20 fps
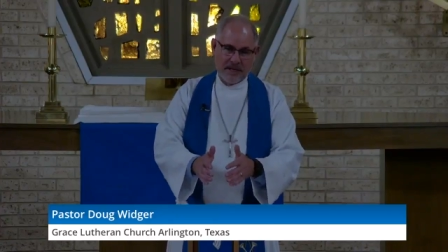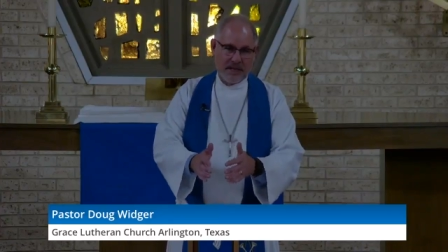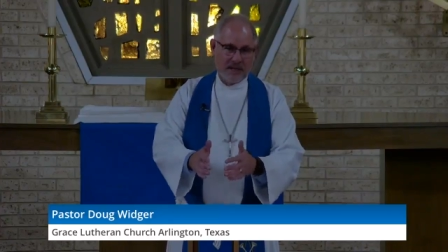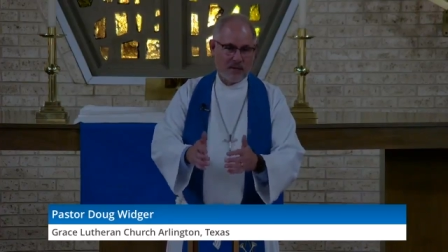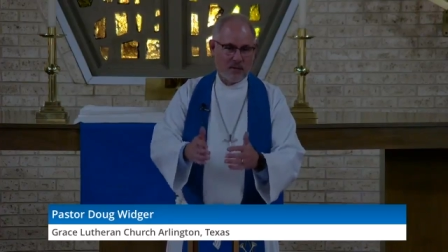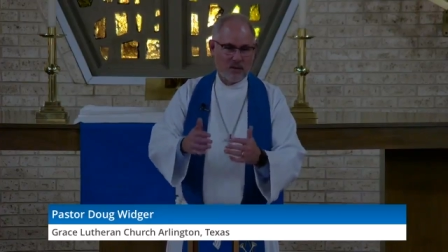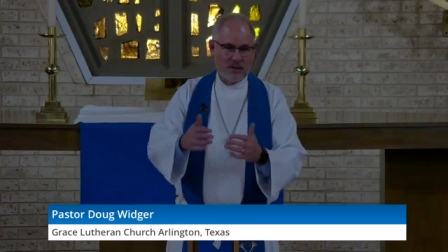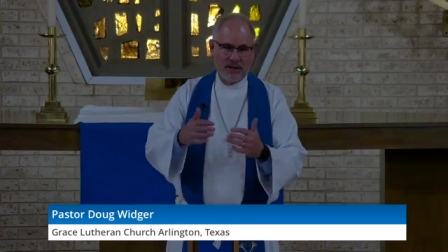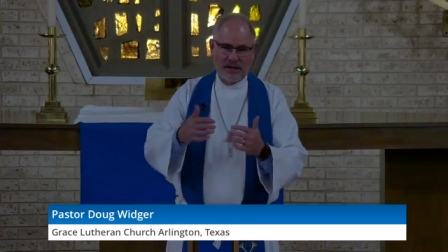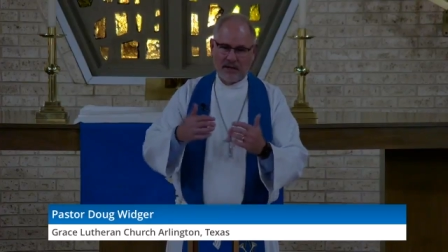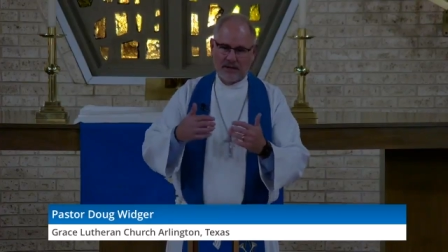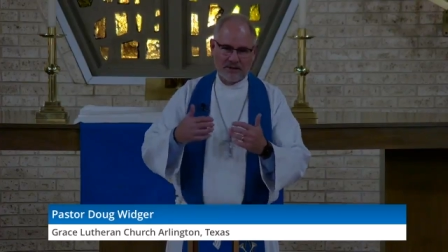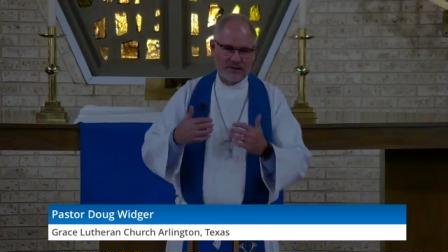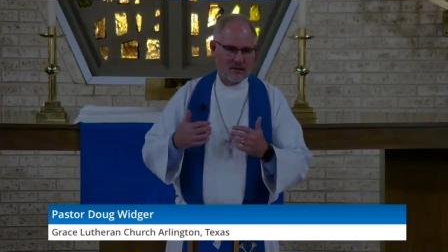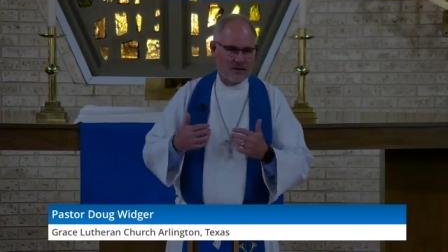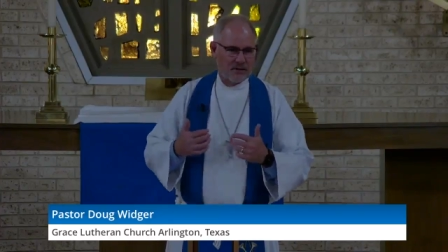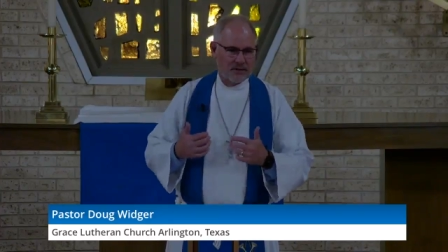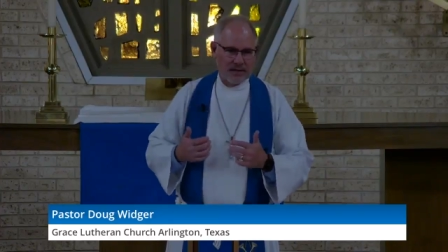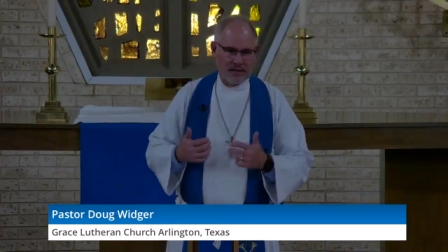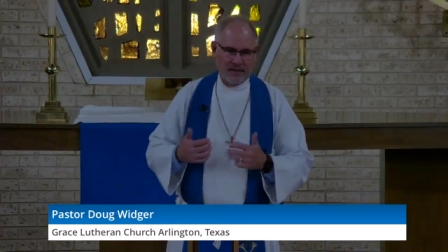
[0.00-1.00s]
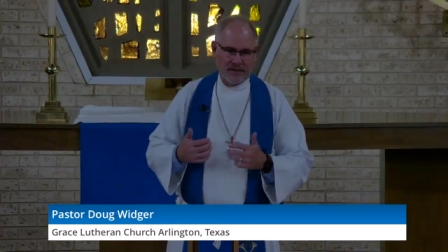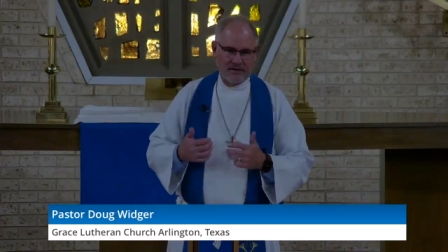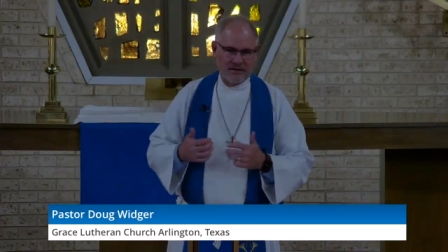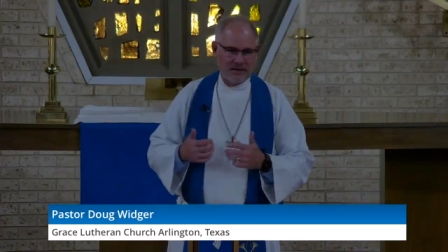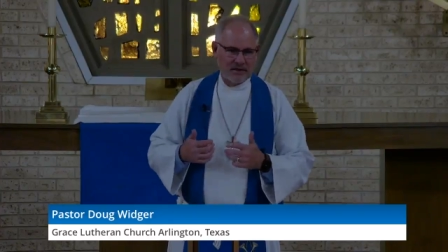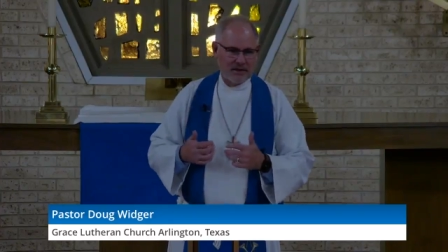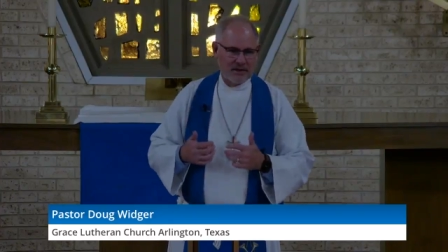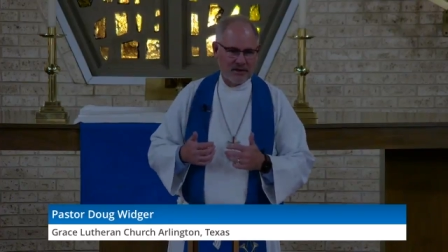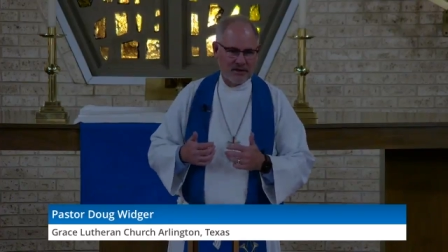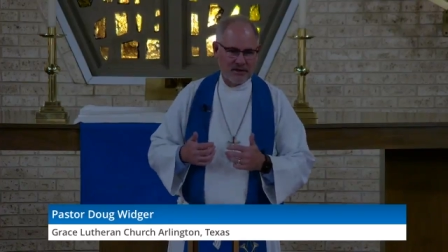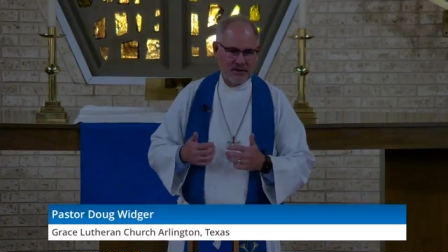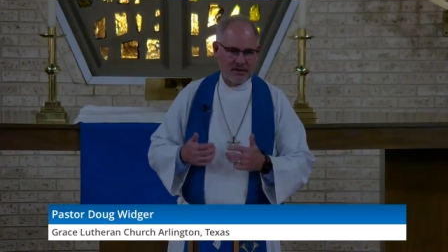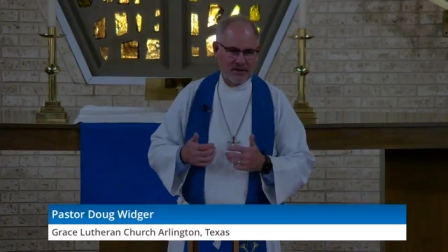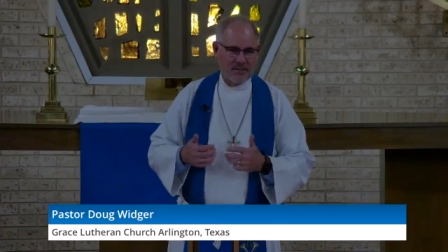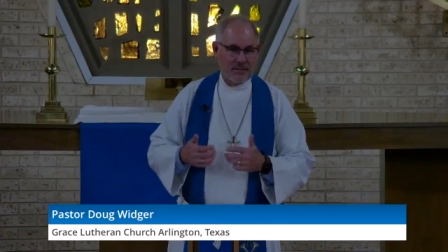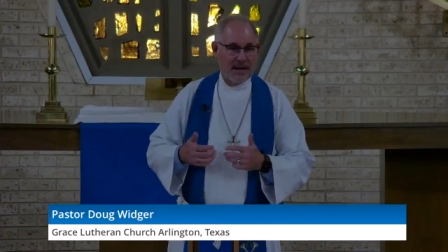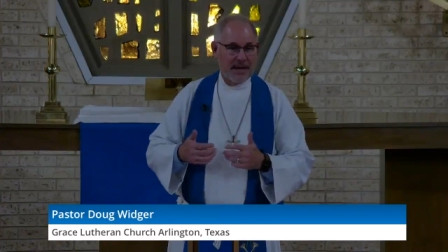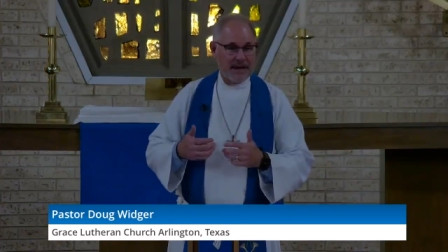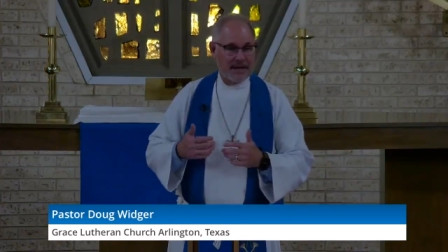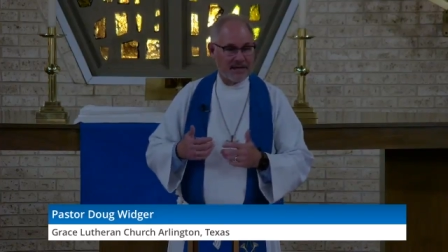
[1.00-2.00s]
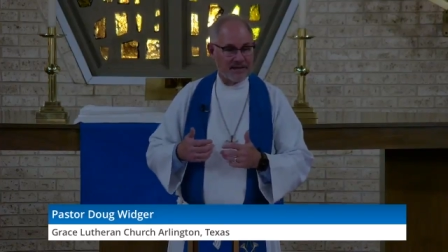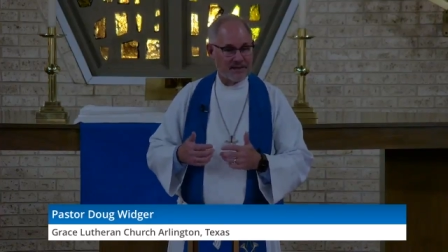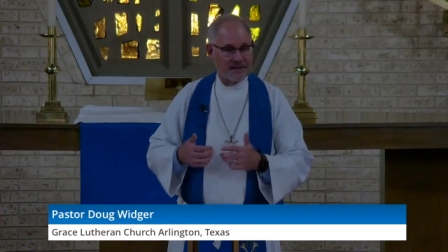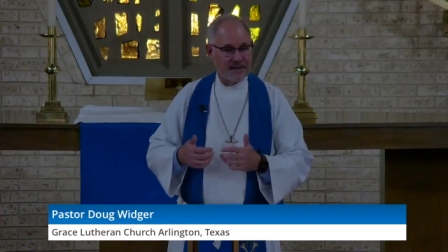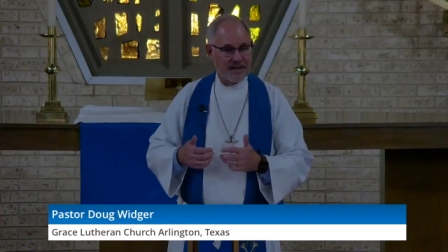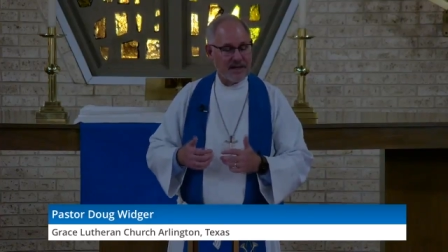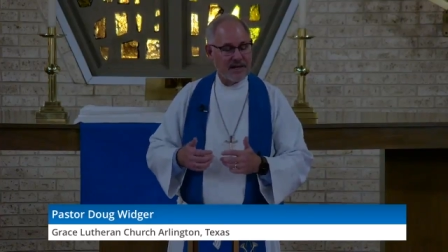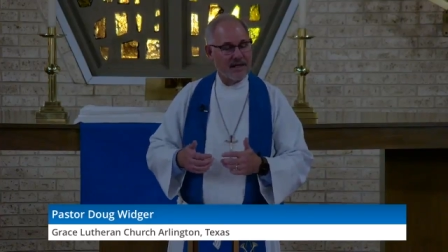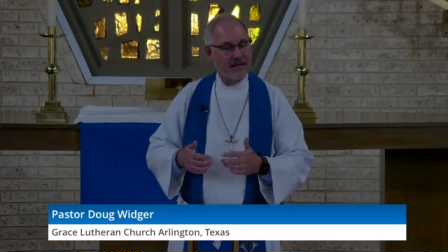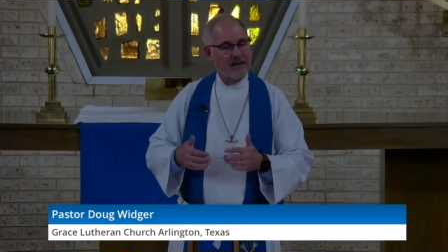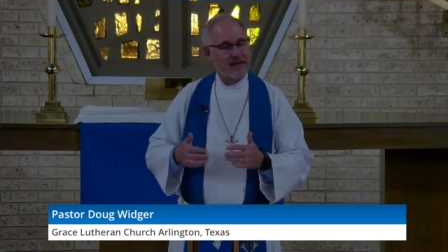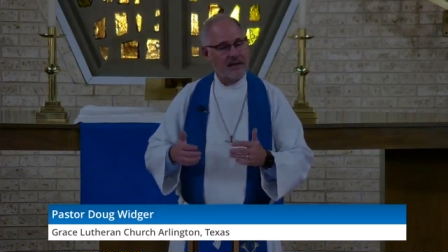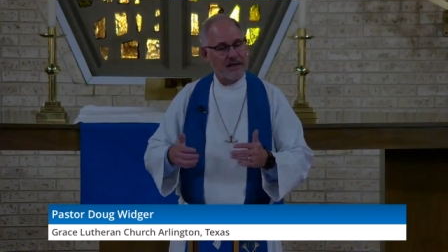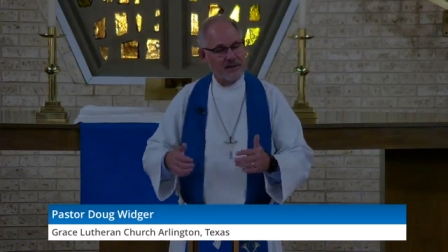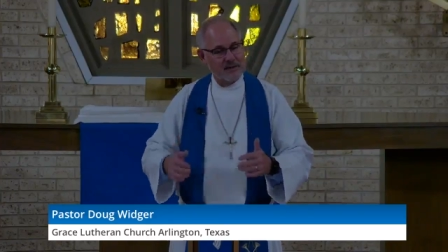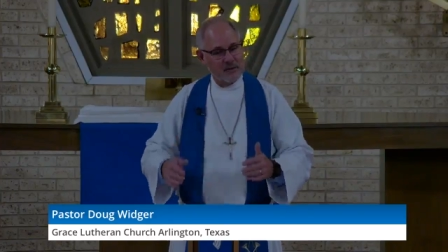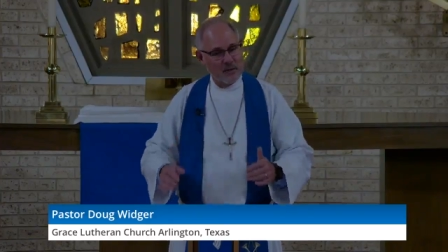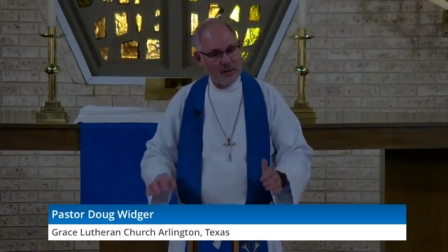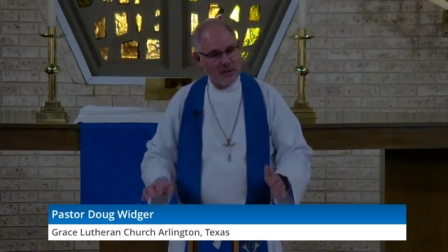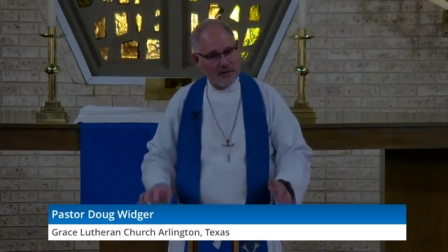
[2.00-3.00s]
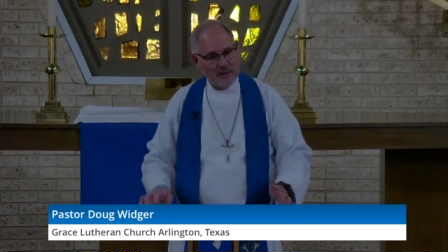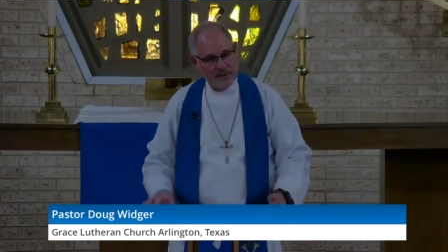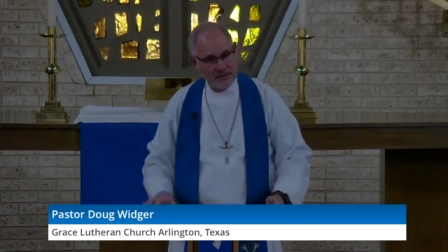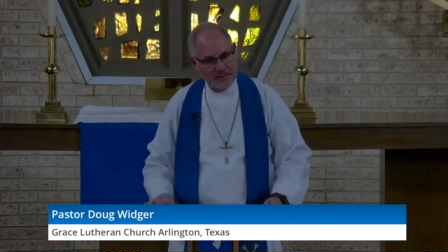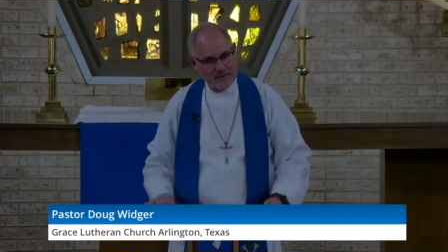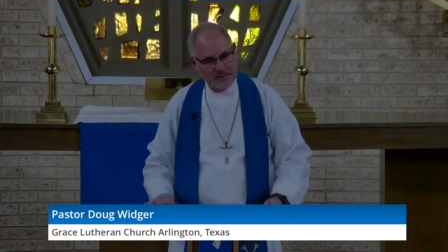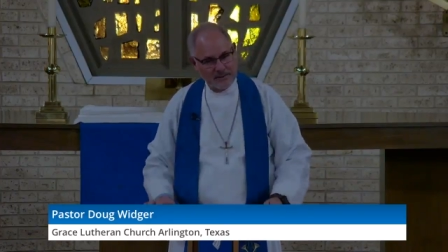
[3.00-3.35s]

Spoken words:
and we're now 2,000 years past that, and guess what?